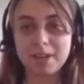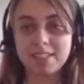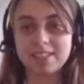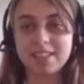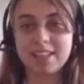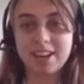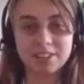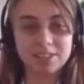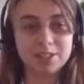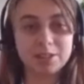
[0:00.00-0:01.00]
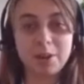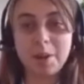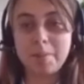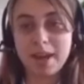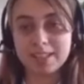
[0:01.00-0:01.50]
to their elders,
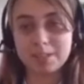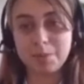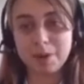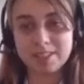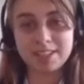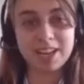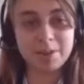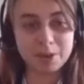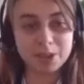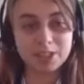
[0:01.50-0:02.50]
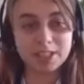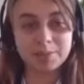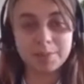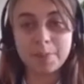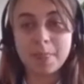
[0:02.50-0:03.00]
past, present, and emerging.
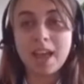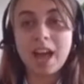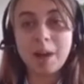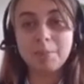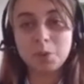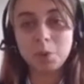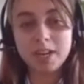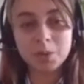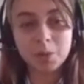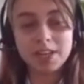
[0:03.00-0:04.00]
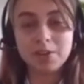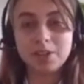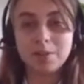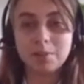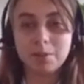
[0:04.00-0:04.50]
I'm a 2020 New
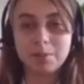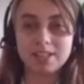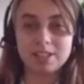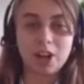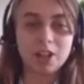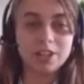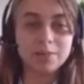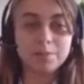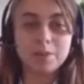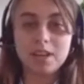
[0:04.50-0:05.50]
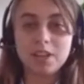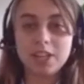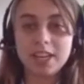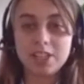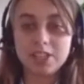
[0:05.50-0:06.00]
Colombo Plan Scholar,
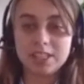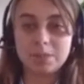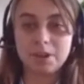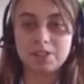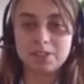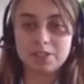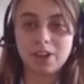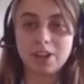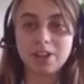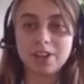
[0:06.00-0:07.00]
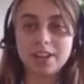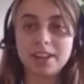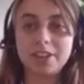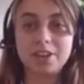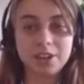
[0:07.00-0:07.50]
GHD-sponsored scholar, and
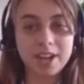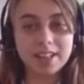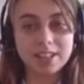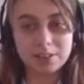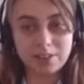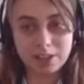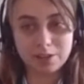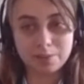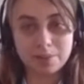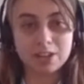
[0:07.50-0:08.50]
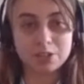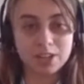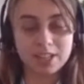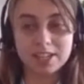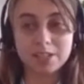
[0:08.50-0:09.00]
the Cook Islands Fellow from the
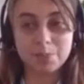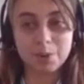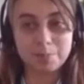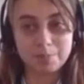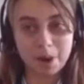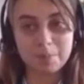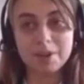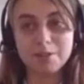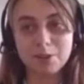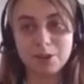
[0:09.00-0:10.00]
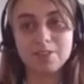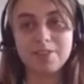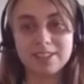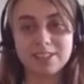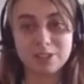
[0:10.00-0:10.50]
Australian Department of Foreign
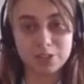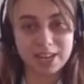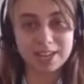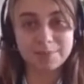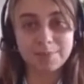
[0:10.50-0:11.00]
Affairs and Trade.